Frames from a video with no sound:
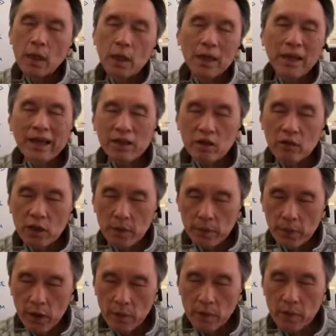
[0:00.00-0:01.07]
get to the
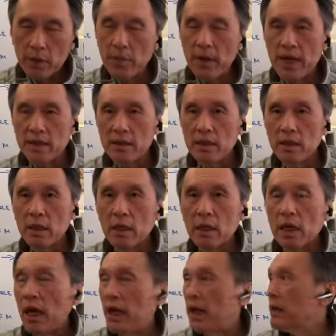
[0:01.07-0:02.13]
proper path,
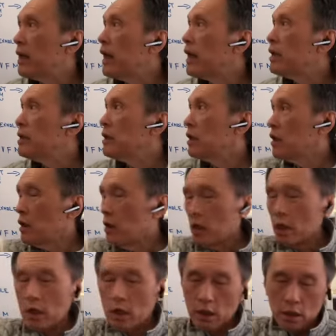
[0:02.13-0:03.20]
and then
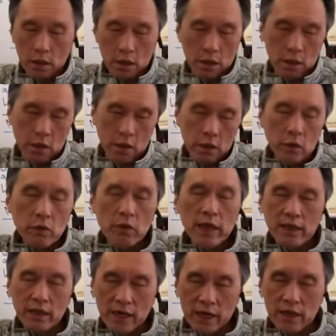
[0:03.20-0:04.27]
you
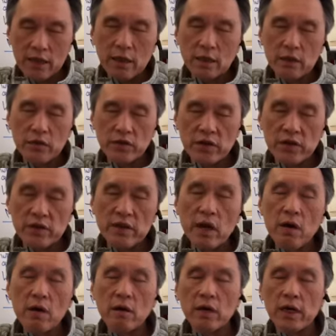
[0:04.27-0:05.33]
can get the
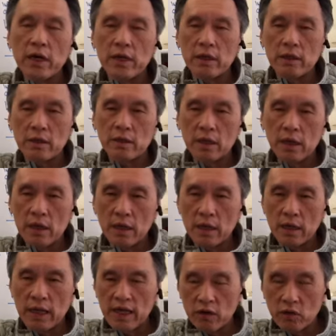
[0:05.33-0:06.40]
result and
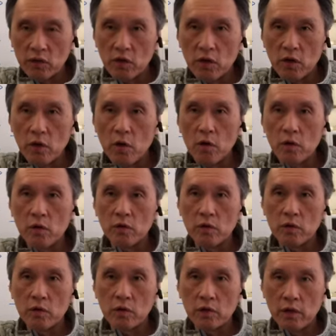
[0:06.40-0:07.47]
get to your goal,
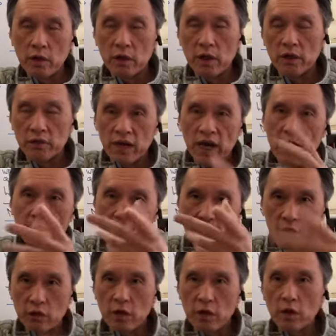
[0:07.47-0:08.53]
arrive
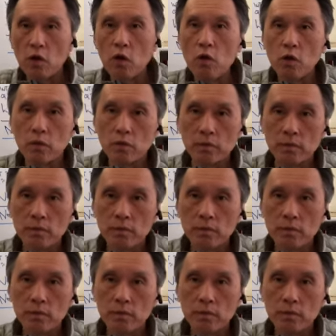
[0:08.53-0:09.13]
at your goal.